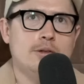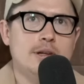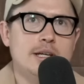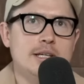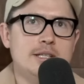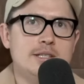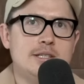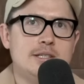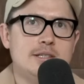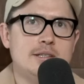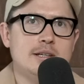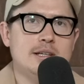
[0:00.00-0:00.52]

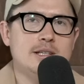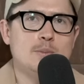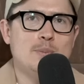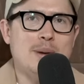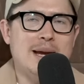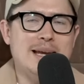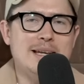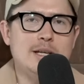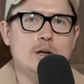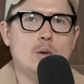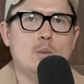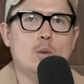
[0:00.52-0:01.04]
this
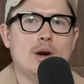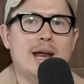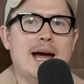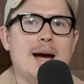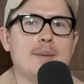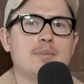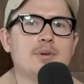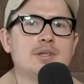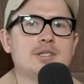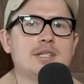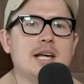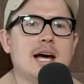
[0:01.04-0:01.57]
depending on what
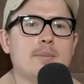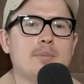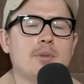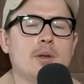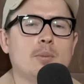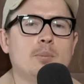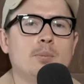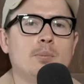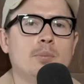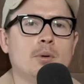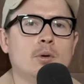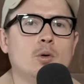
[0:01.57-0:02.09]
happens up the
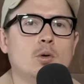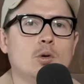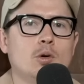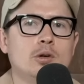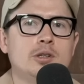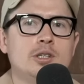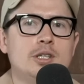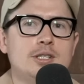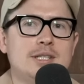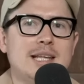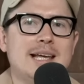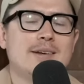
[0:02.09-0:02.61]
board
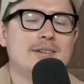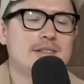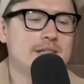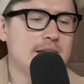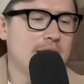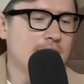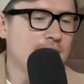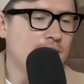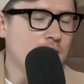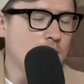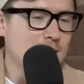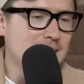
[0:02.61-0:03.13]
because they're,
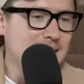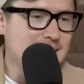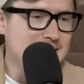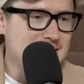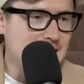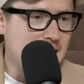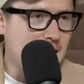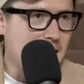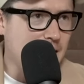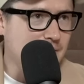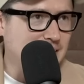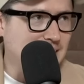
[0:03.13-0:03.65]
they're very linked to
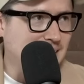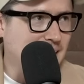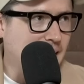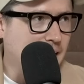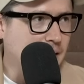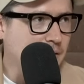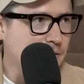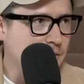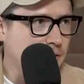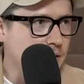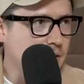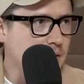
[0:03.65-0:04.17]
Harvey
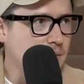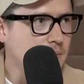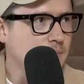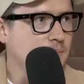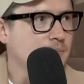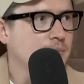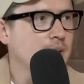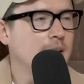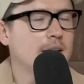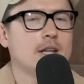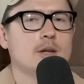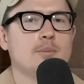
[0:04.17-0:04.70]
Langford,
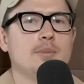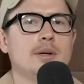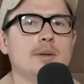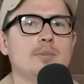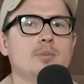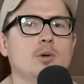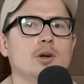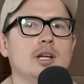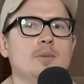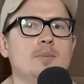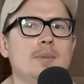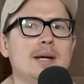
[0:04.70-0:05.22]
another big
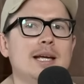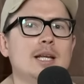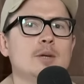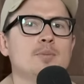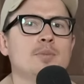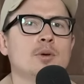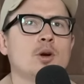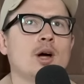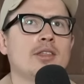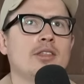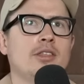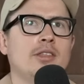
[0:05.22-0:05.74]
bodied mid.
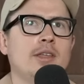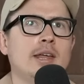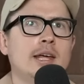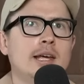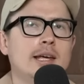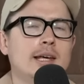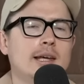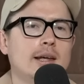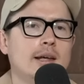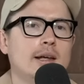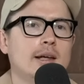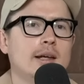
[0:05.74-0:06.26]
But I
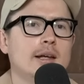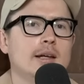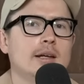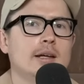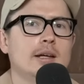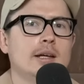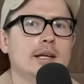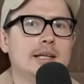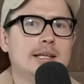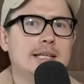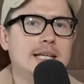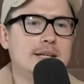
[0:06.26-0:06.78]
think
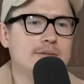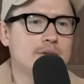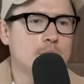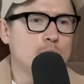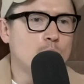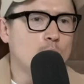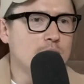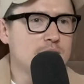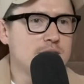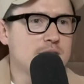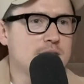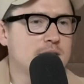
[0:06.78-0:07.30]
given
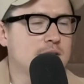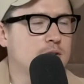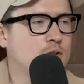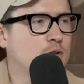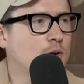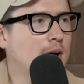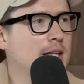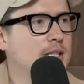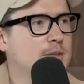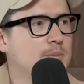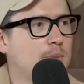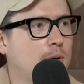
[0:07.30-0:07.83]
what's
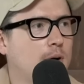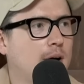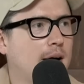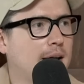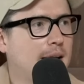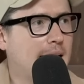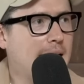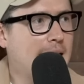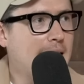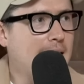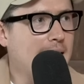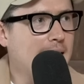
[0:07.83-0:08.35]
transpired
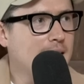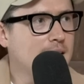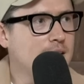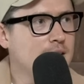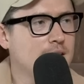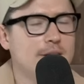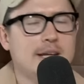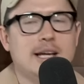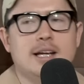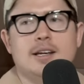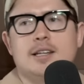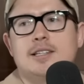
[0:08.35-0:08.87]
ahead,
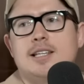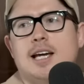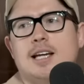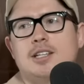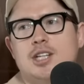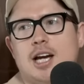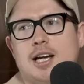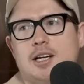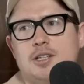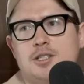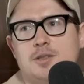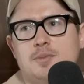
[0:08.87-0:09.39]
they're going to take
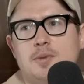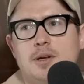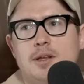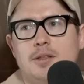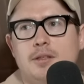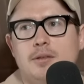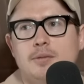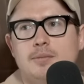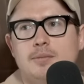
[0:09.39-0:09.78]
Jagga Smith.